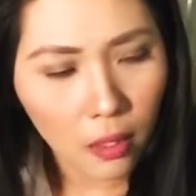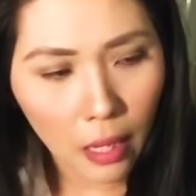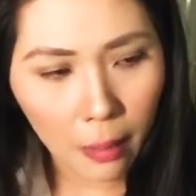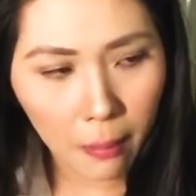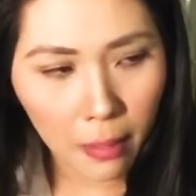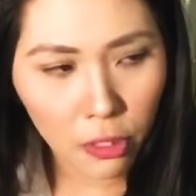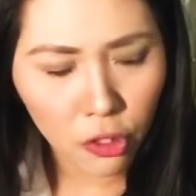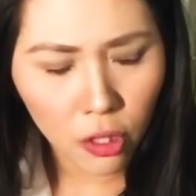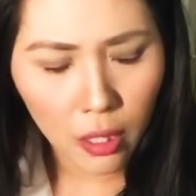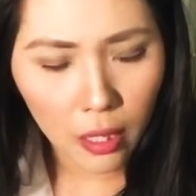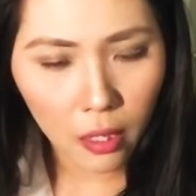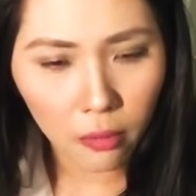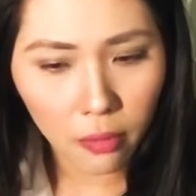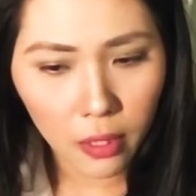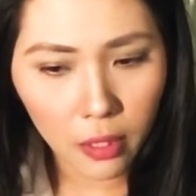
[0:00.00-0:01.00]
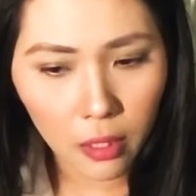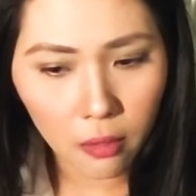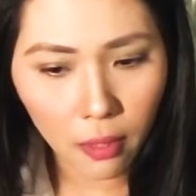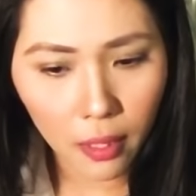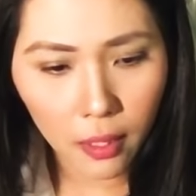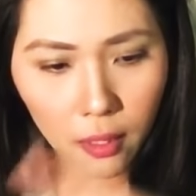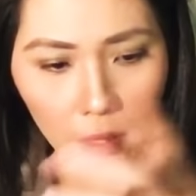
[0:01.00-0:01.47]
I mentioned that already,
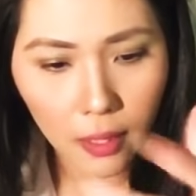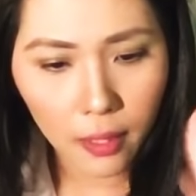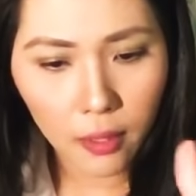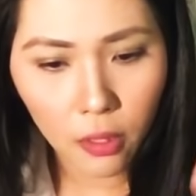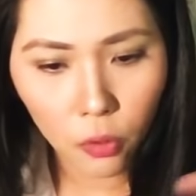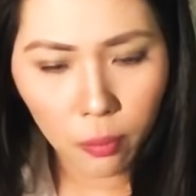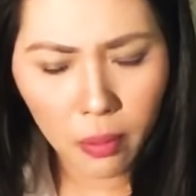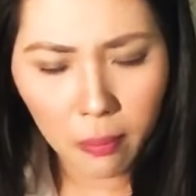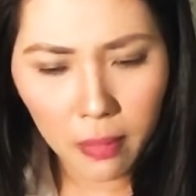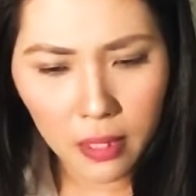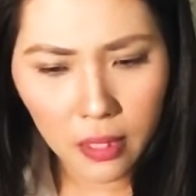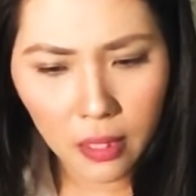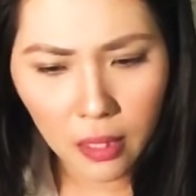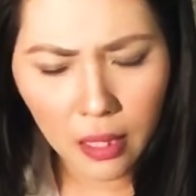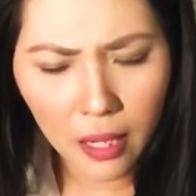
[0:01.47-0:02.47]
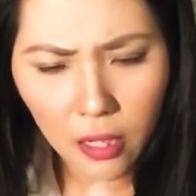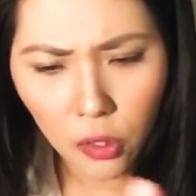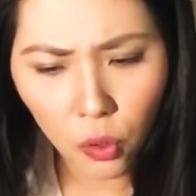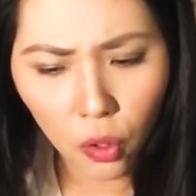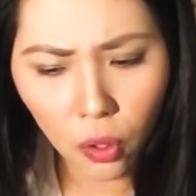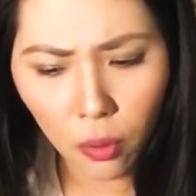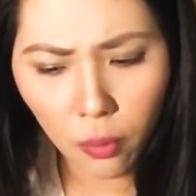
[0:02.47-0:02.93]
right? Like you will be Mr. Nice
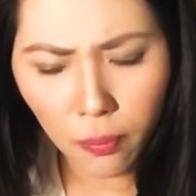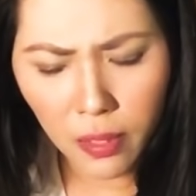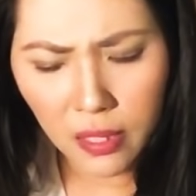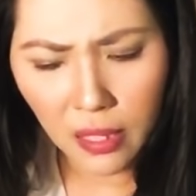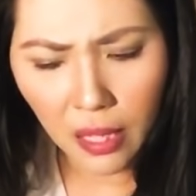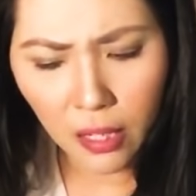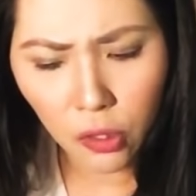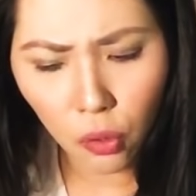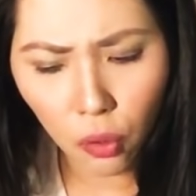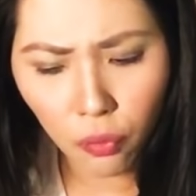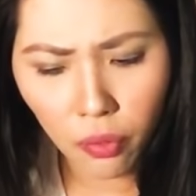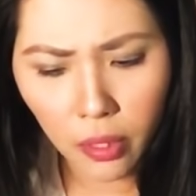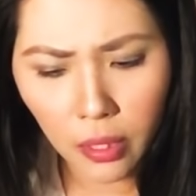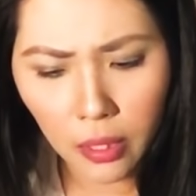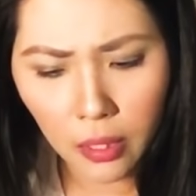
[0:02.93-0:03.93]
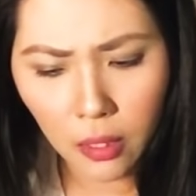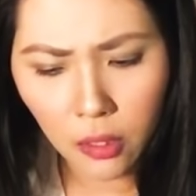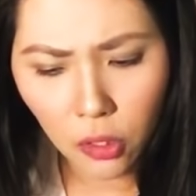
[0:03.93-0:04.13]
or Miss Nice over here.